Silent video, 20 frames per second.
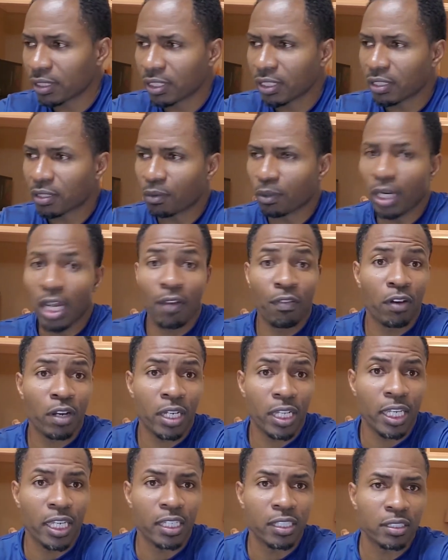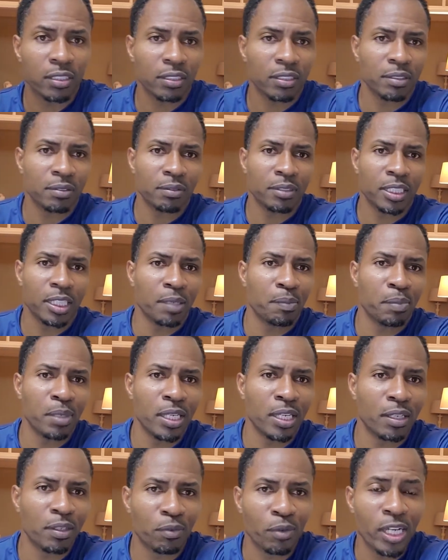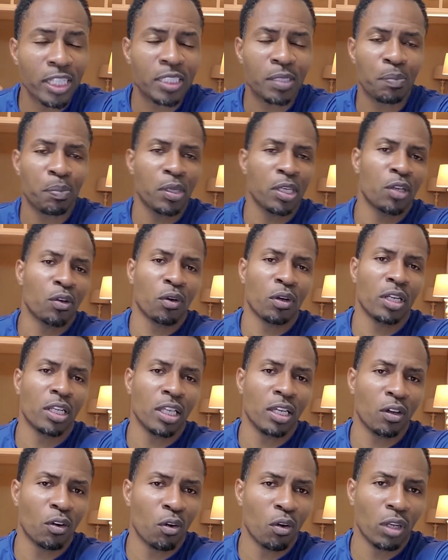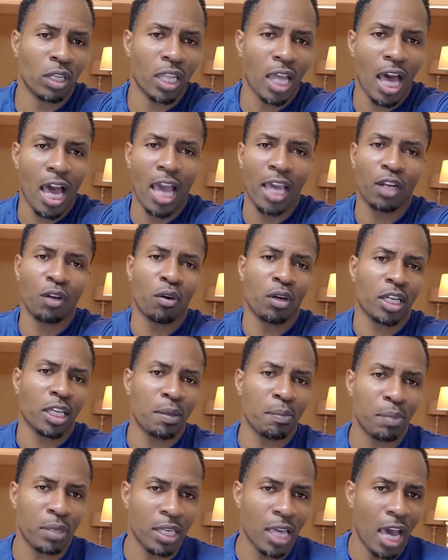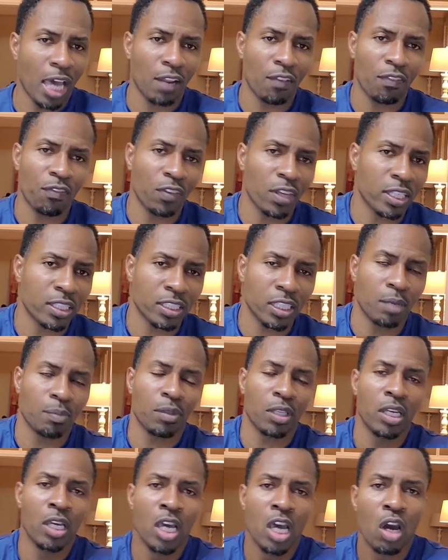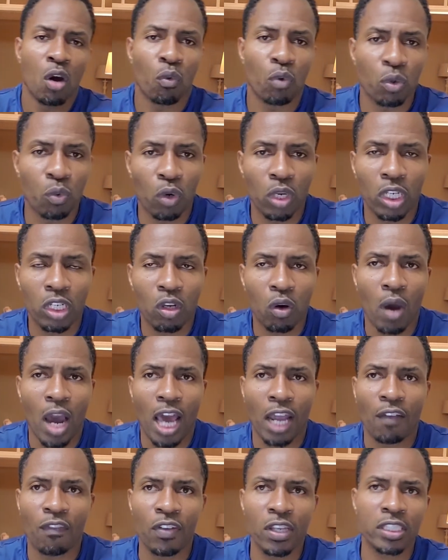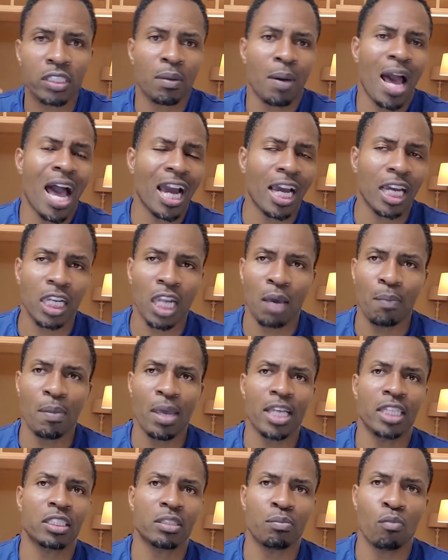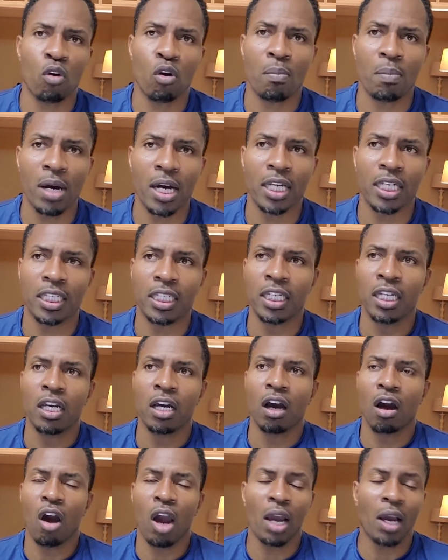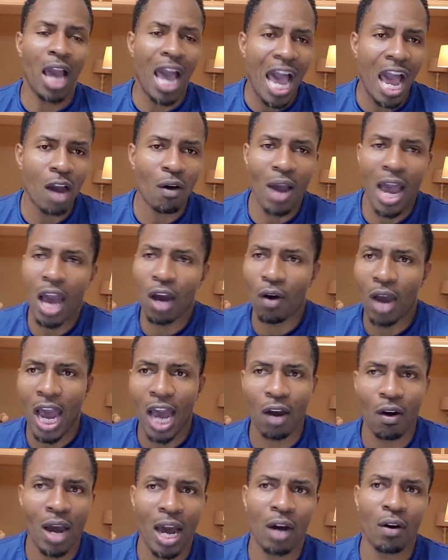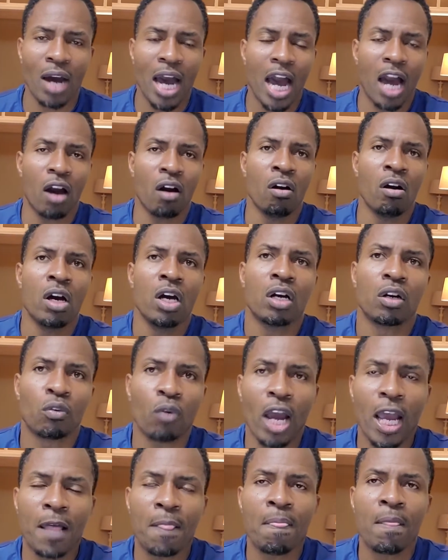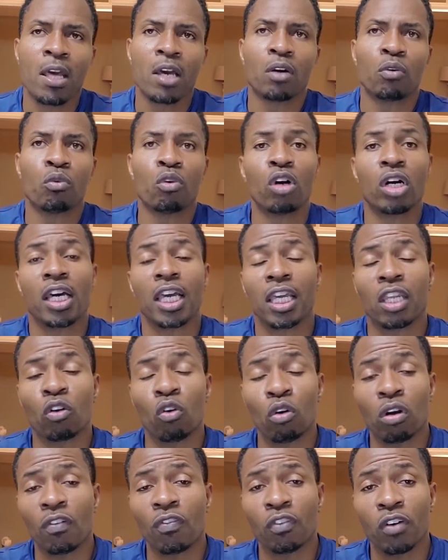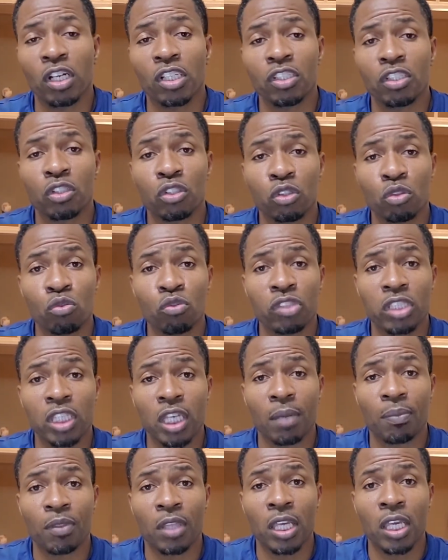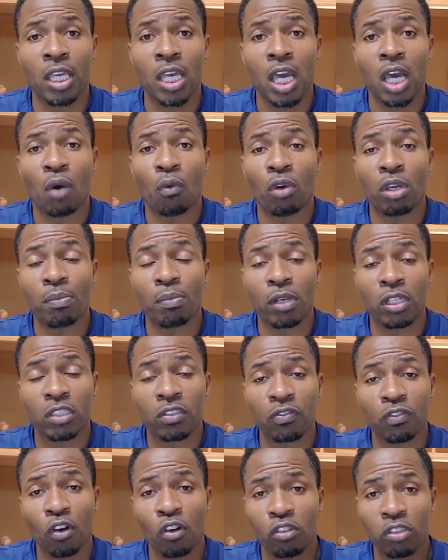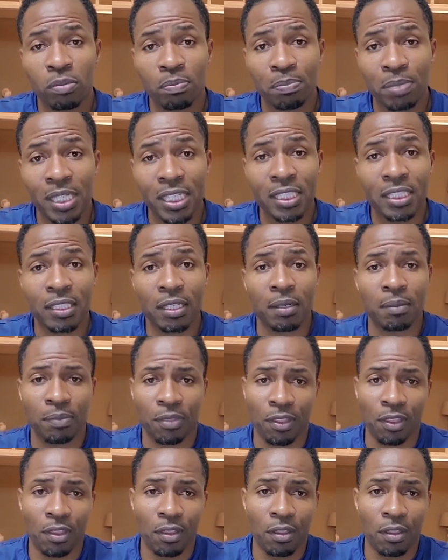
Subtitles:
whatever it is. It can be a recipe online, or it can be how to fix something. We want to know how to fix something. How can I make some more money? Or how, right? Well, in order for us to do something, we must first be something,